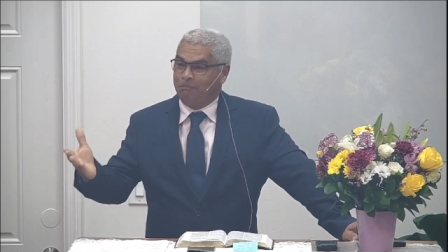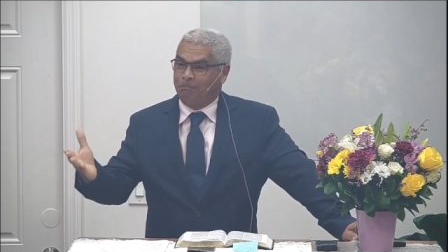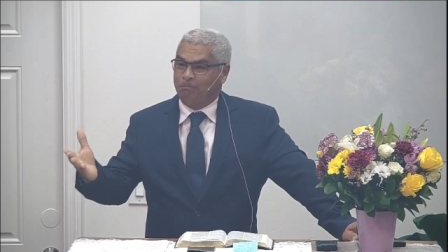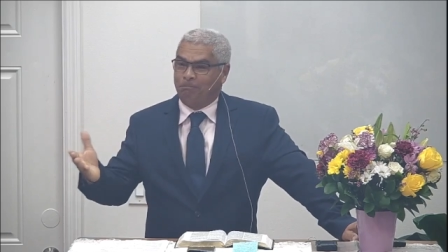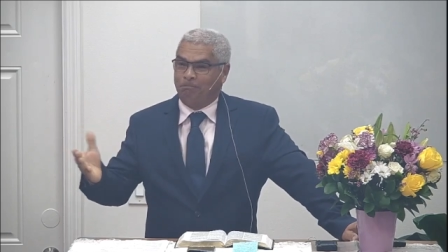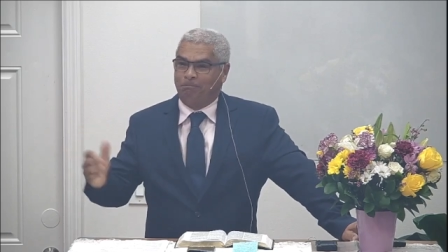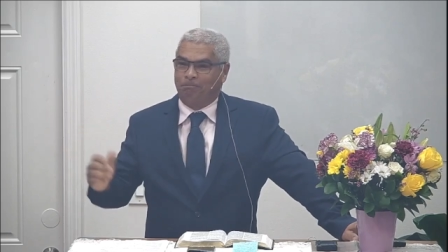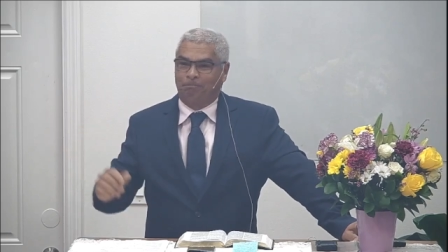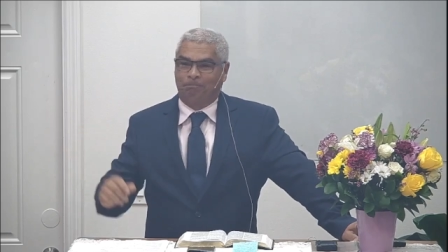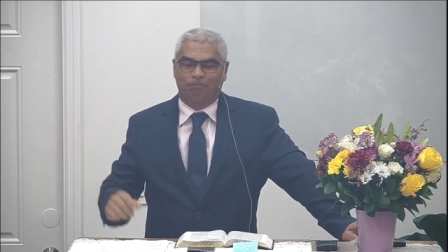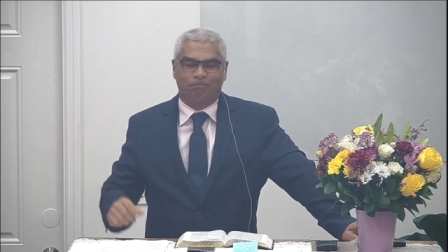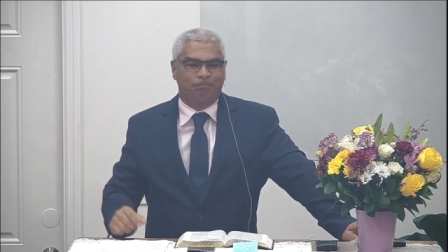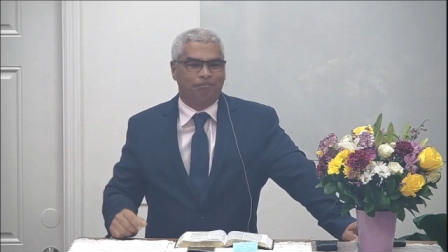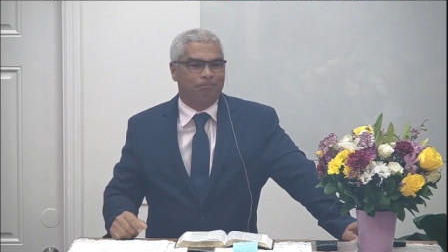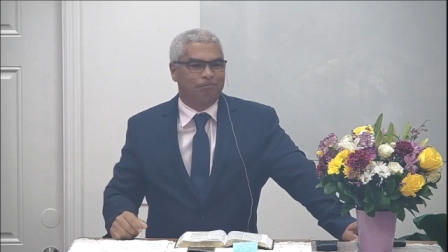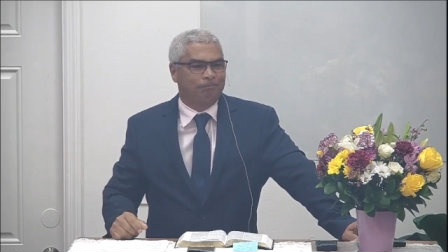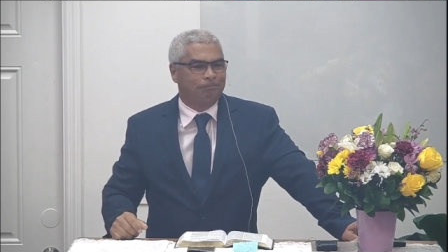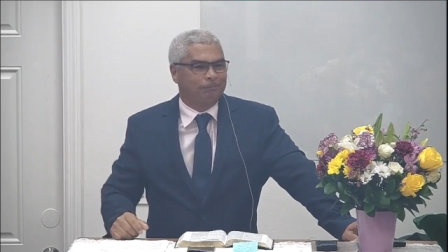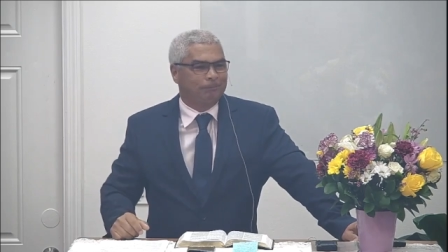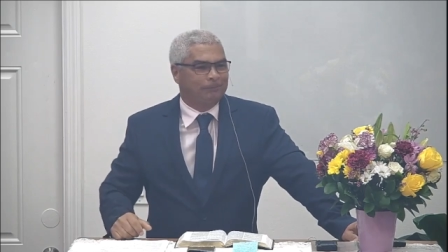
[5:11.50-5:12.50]
So
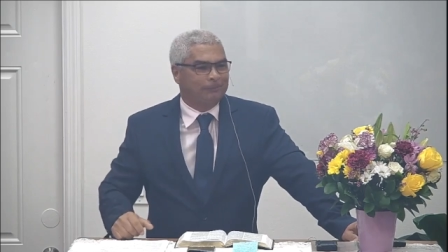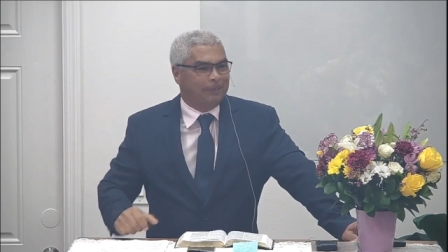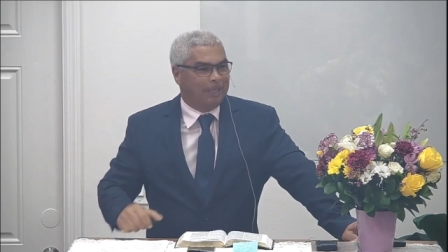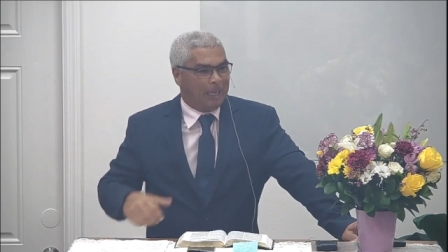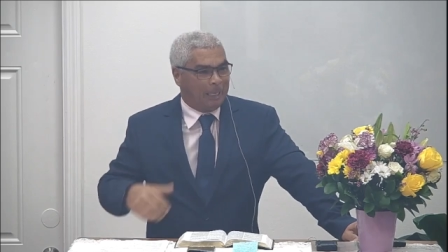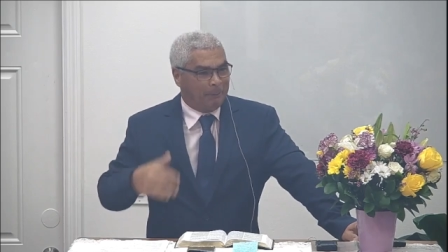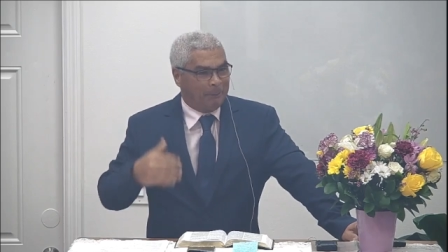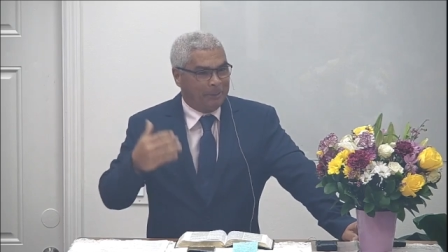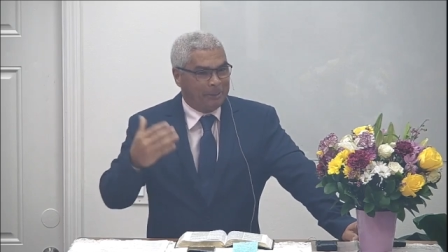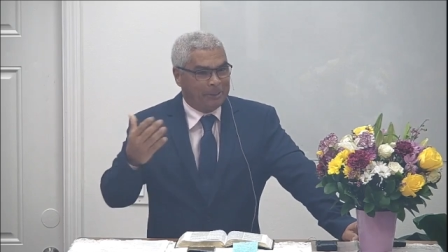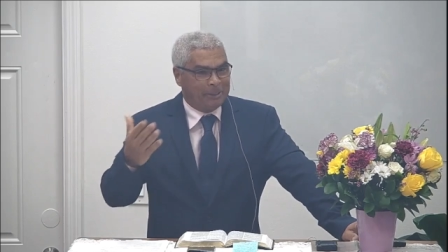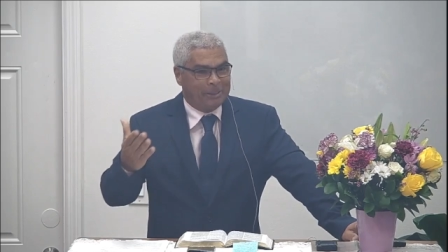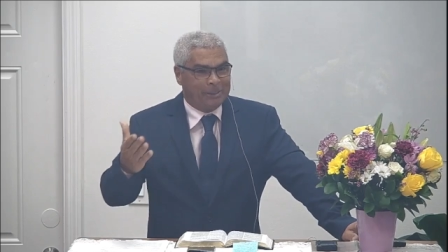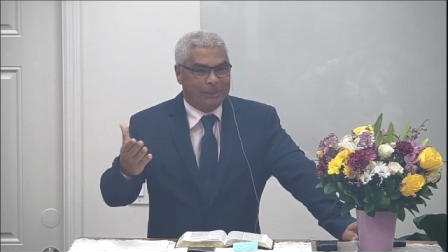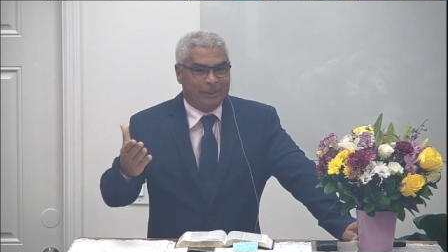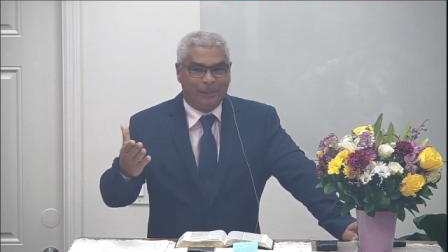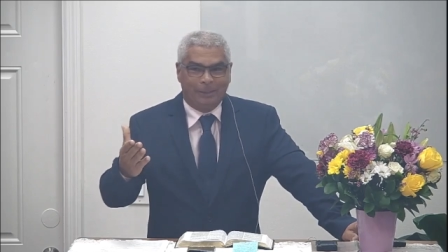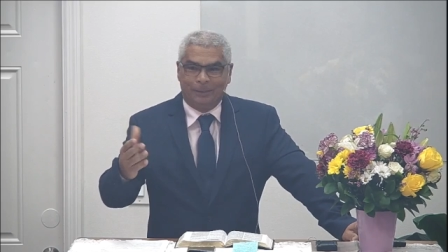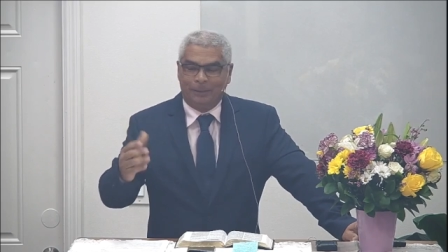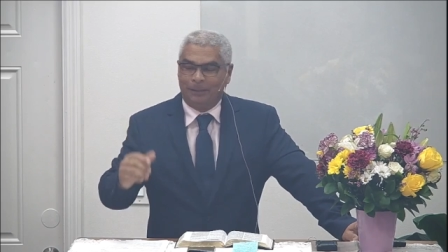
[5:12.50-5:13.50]
we know that
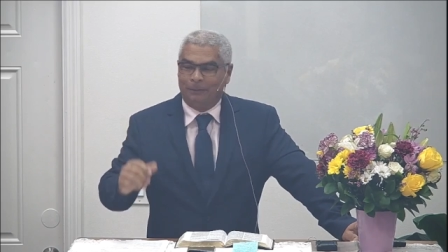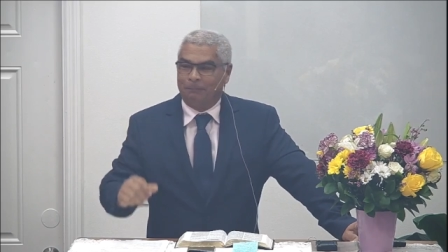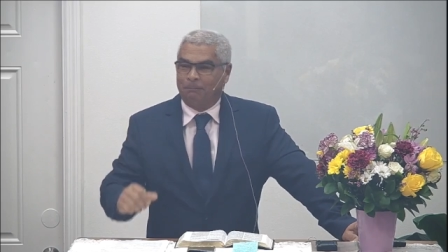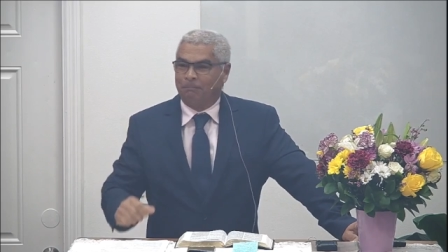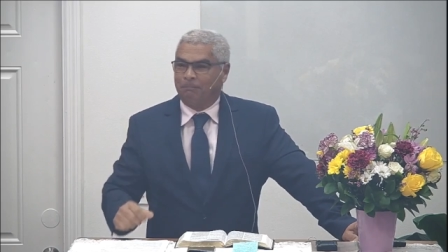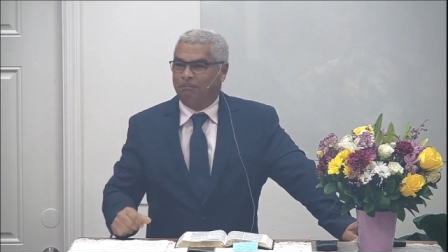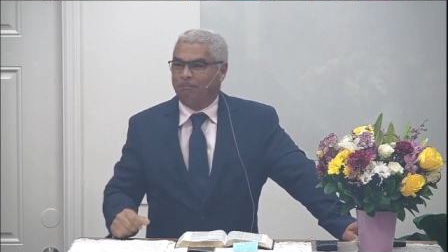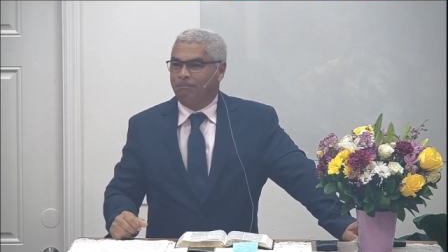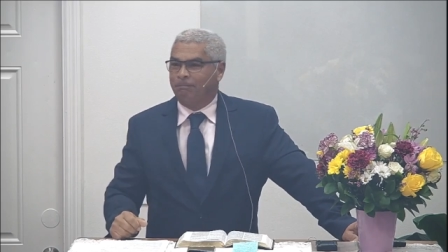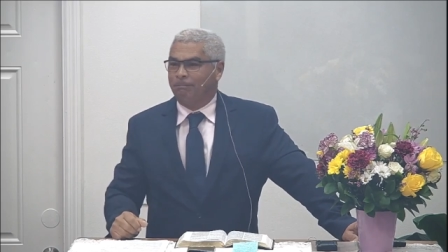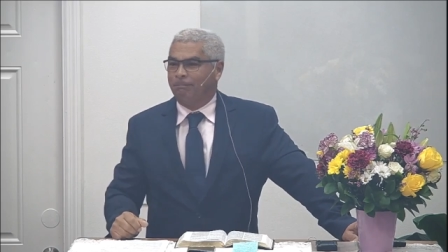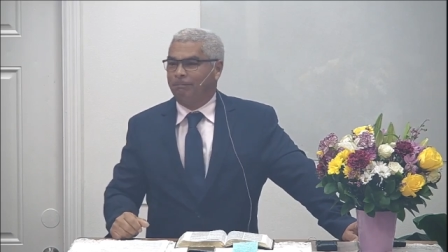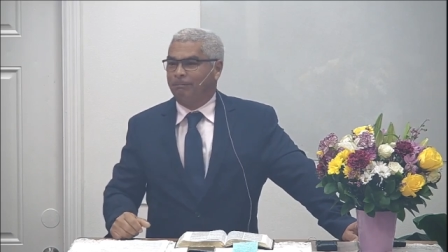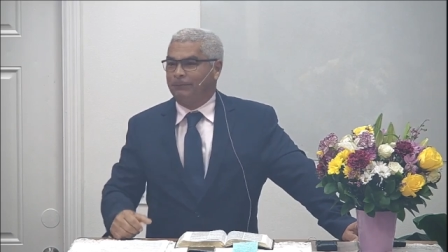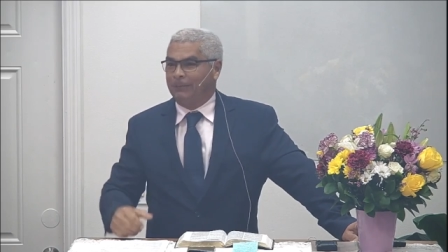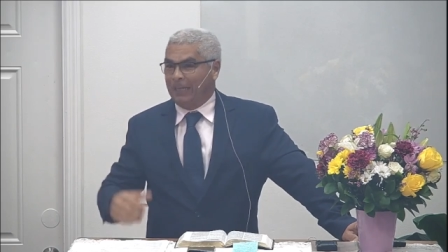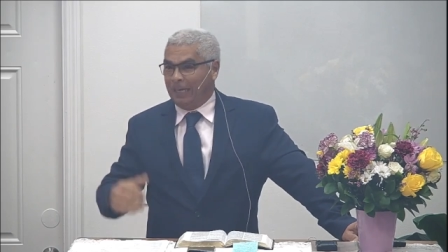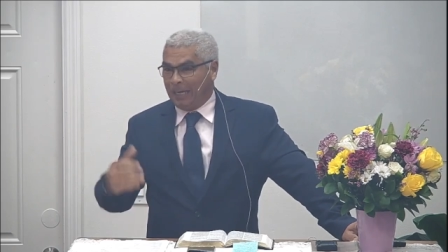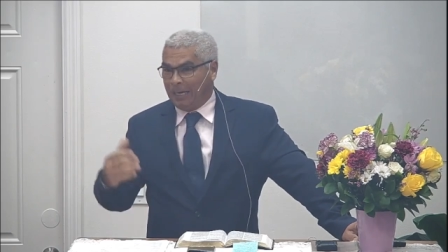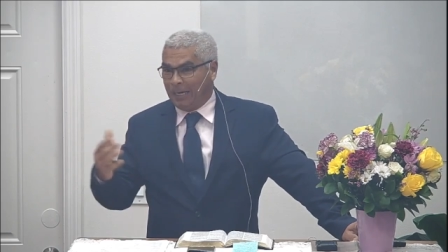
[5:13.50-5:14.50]
we realize that the
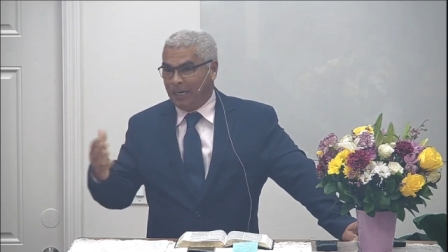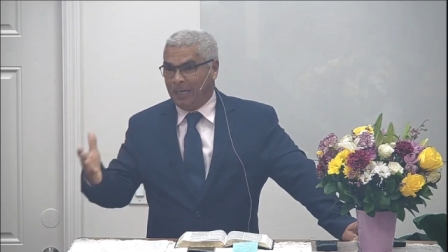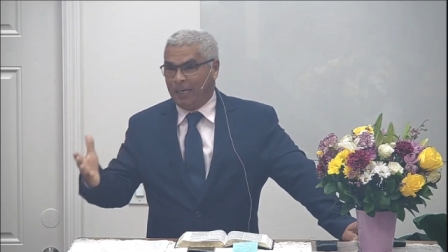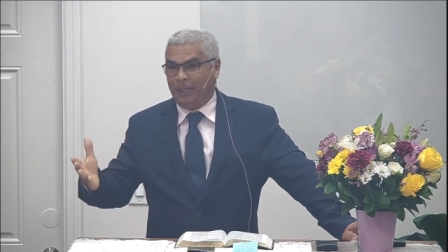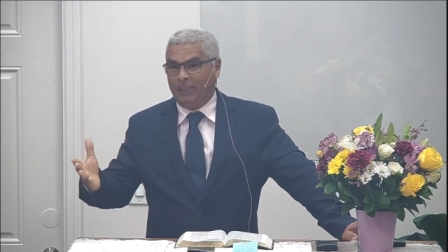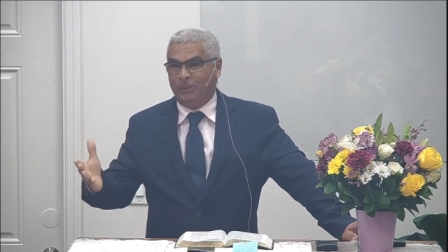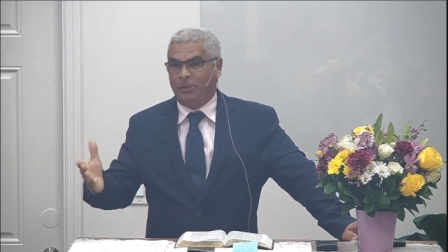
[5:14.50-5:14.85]
culture,